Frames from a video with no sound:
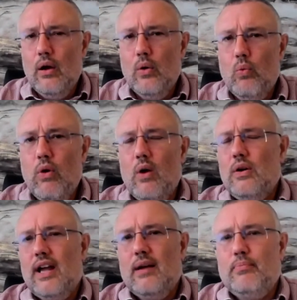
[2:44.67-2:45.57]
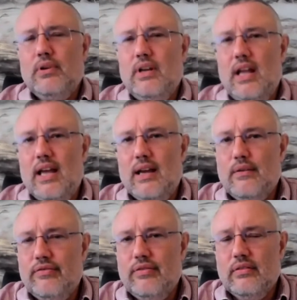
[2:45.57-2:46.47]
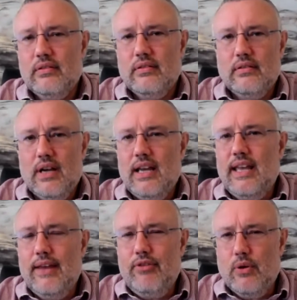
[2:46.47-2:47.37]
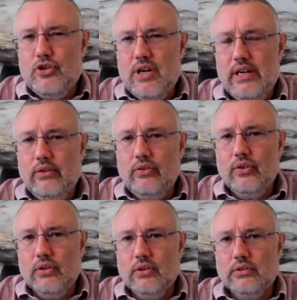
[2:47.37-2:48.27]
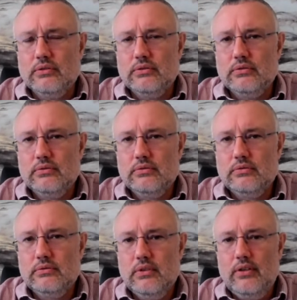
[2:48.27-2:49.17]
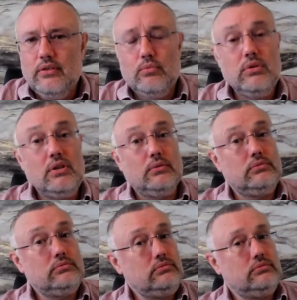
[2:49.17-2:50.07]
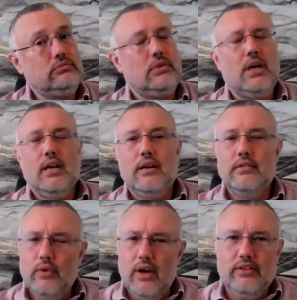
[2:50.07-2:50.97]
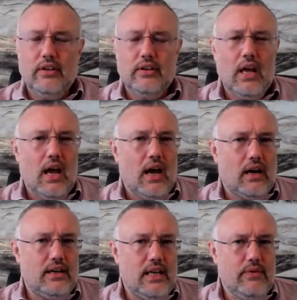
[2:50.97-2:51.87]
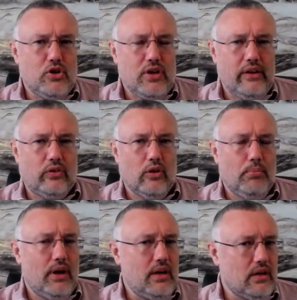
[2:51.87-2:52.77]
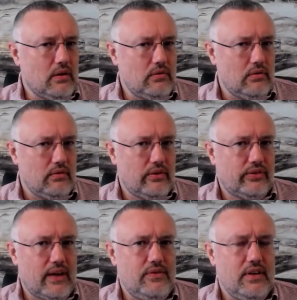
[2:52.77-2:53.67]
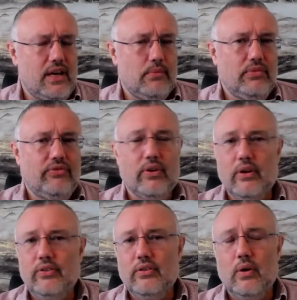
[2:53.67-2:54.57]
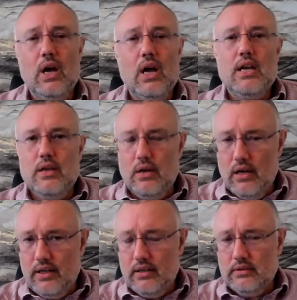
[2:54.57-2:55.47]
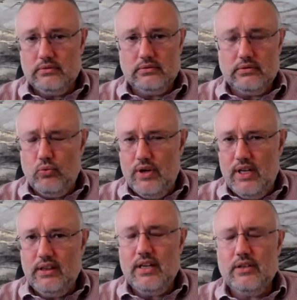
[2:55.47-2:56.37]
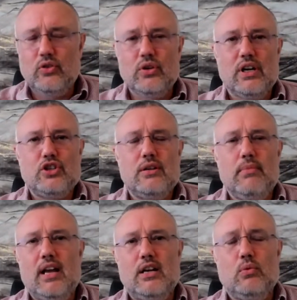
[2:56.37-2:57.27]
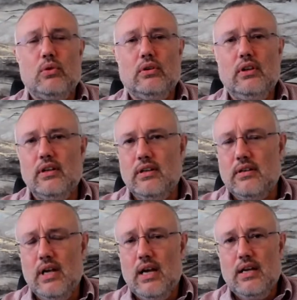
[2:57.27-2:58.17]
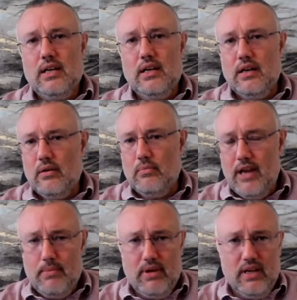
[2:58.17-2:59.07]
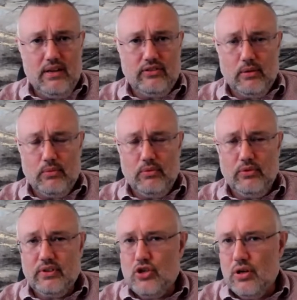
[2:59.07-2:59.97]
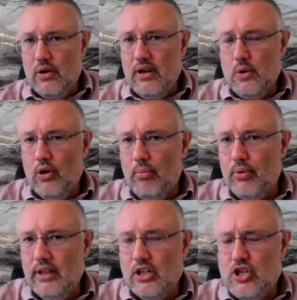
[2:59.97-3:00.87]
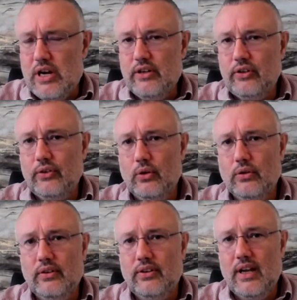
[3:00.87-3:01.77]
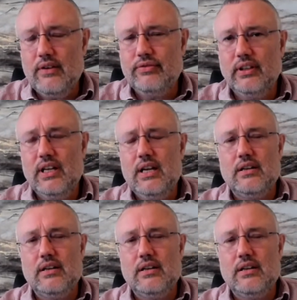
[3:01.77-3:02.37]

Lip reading: what would happen if I gave you a chainsaw? And I said, well, He said, right. He said, I'm going to give you a chainsaw, but, safety comes first. So you got to read the instruction manual, and, maybe someone's going to show you how to operate the chainsaw safely.